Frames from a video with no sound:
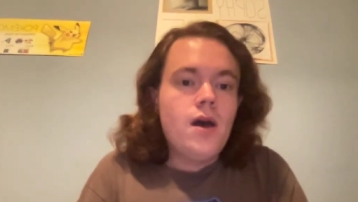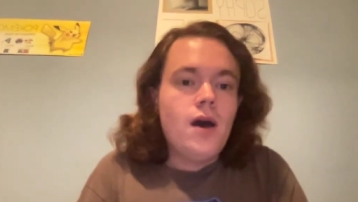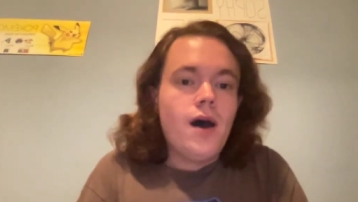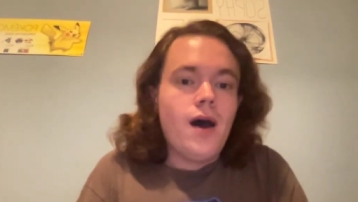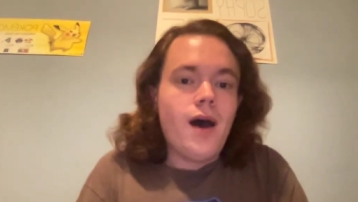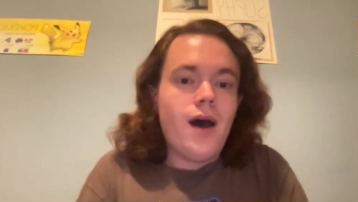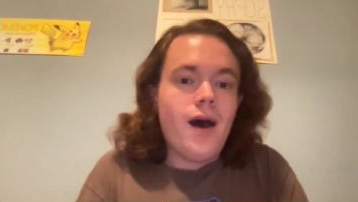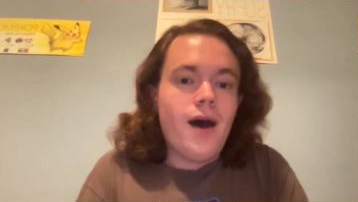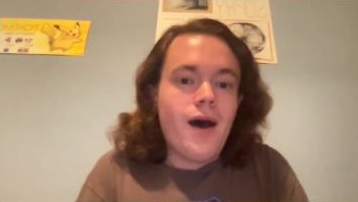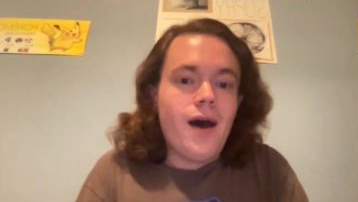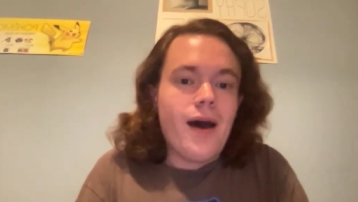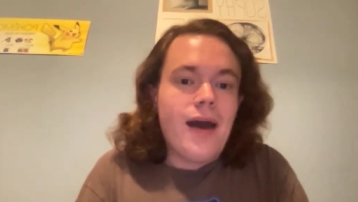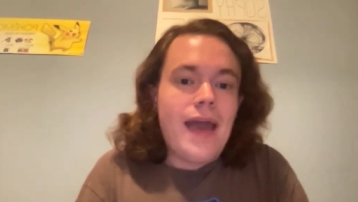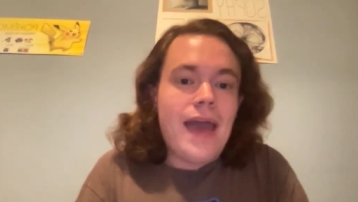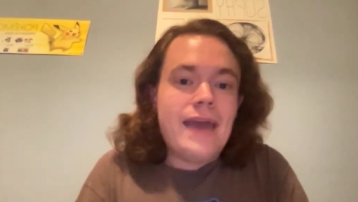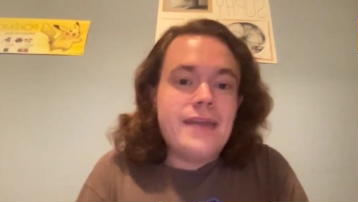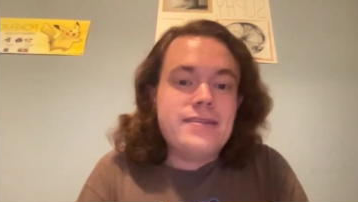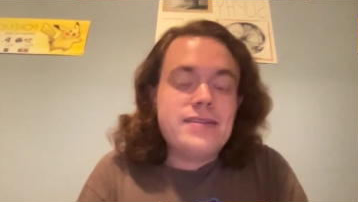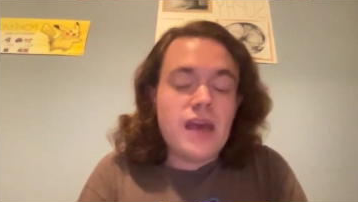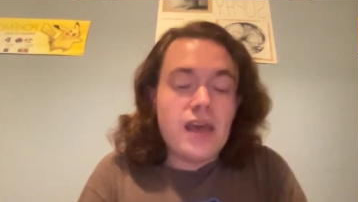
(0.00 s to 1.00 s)

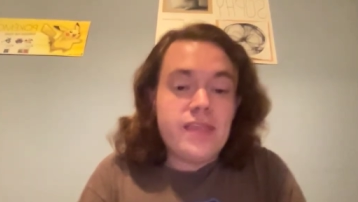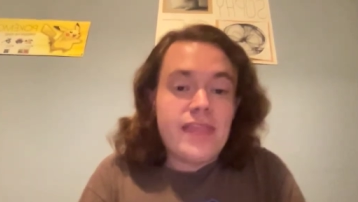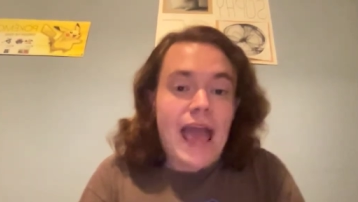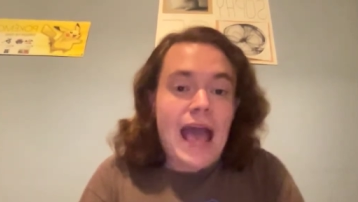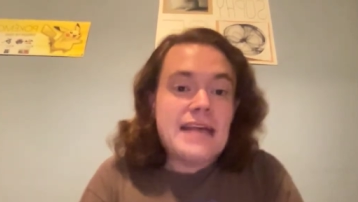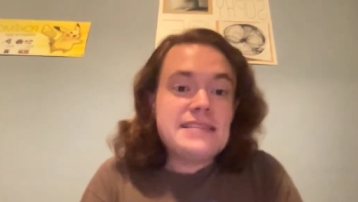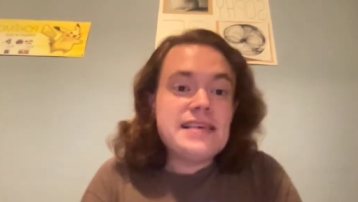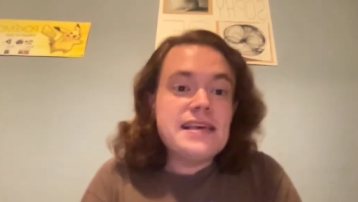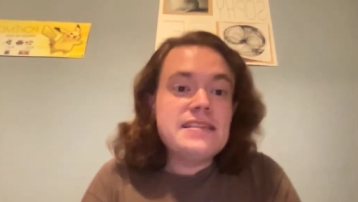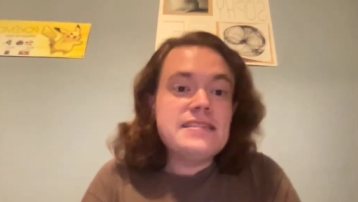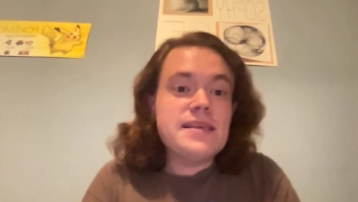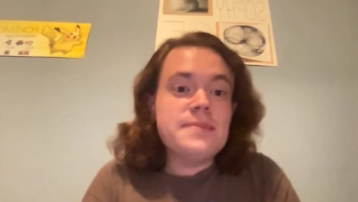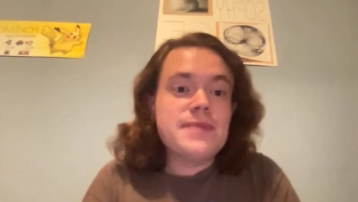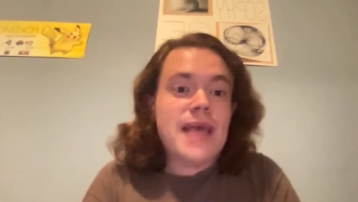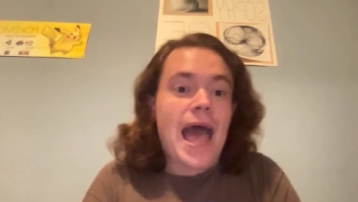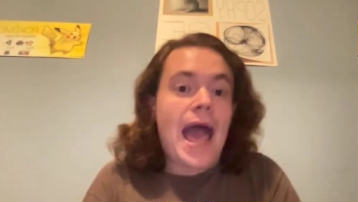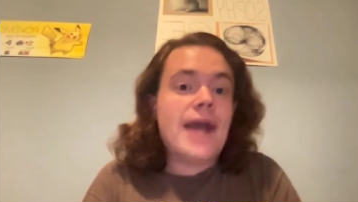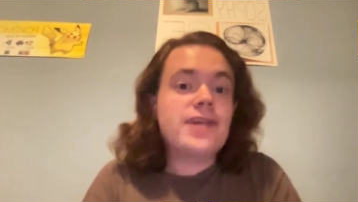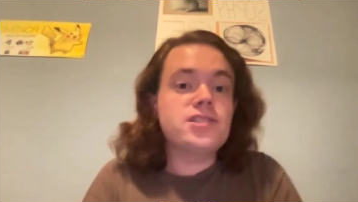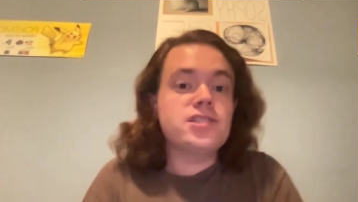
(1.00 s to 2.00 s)
And Nasseh seems
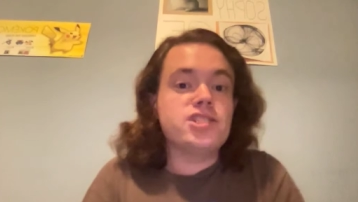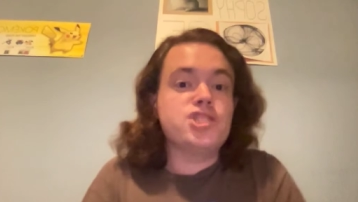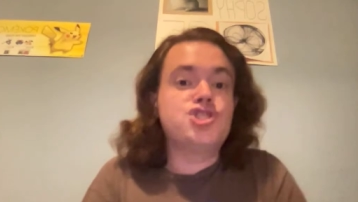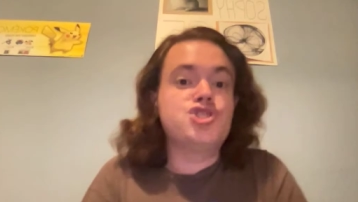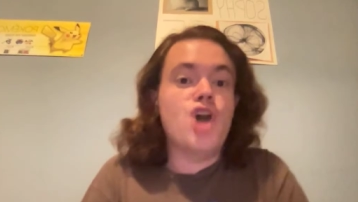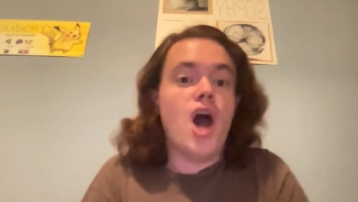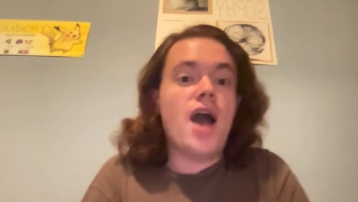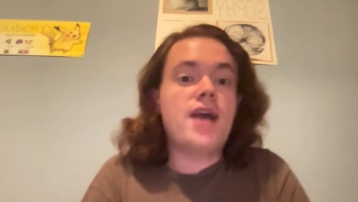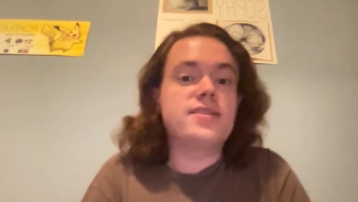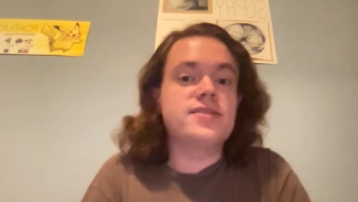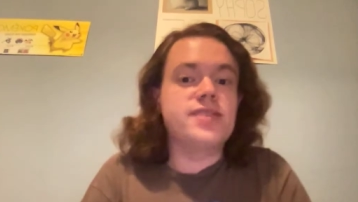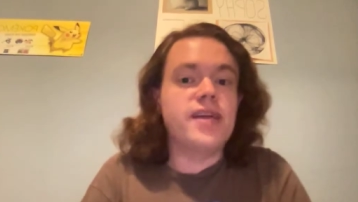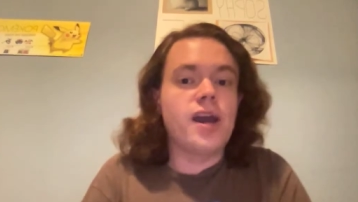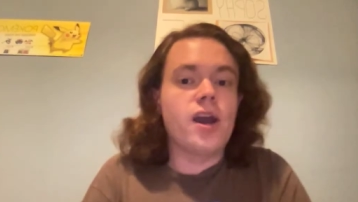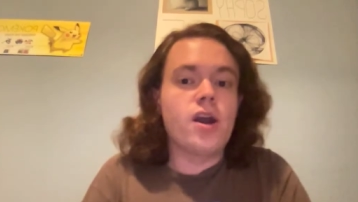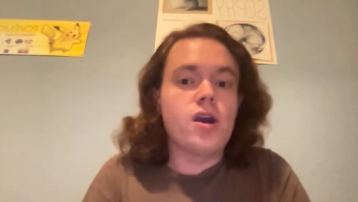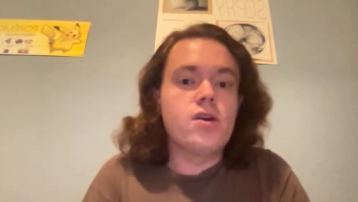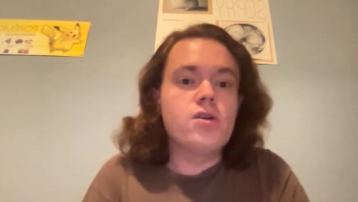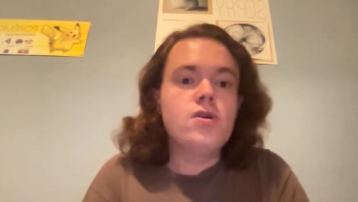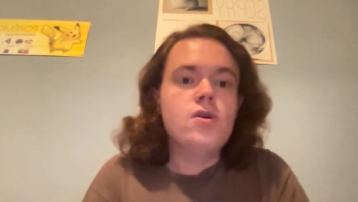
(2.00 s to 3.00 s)
actually shocked
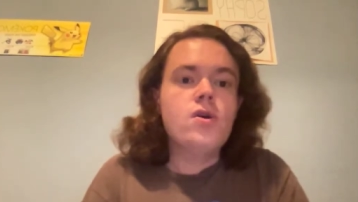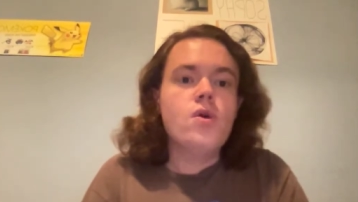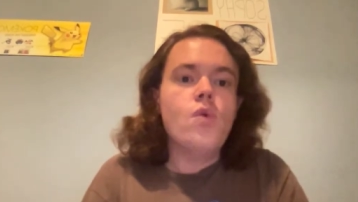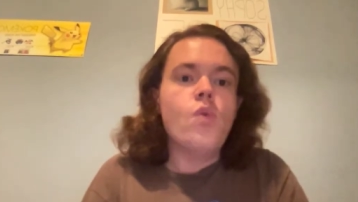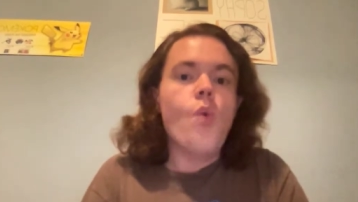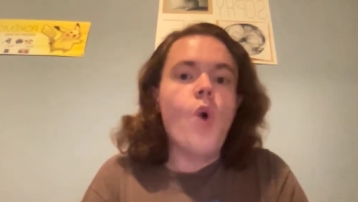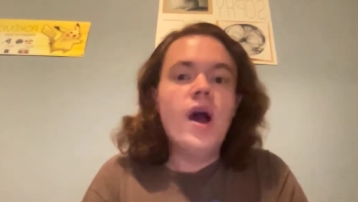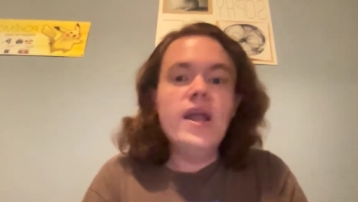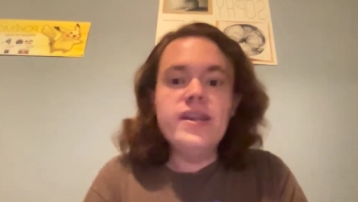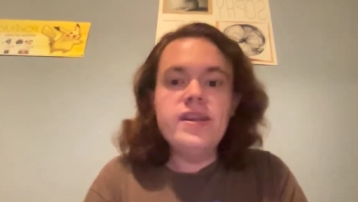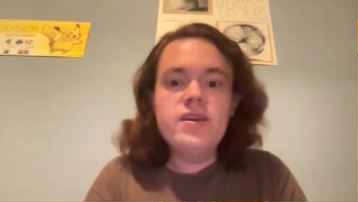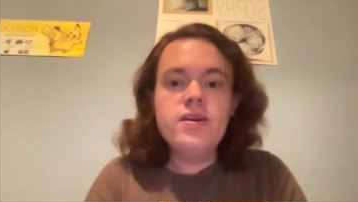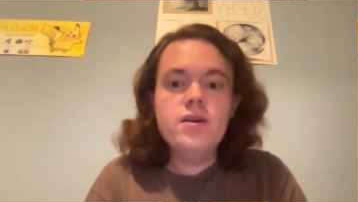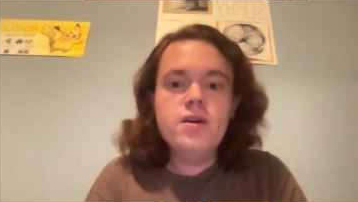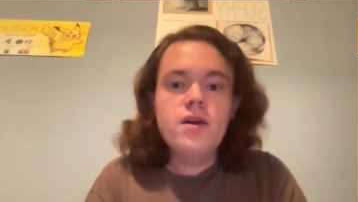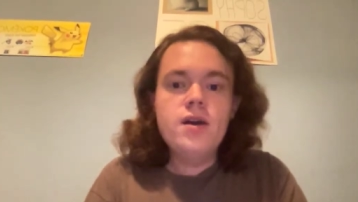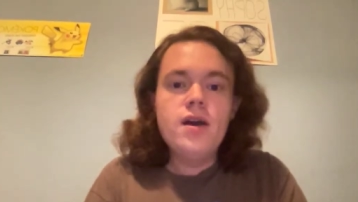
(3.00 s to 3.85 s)
there. What?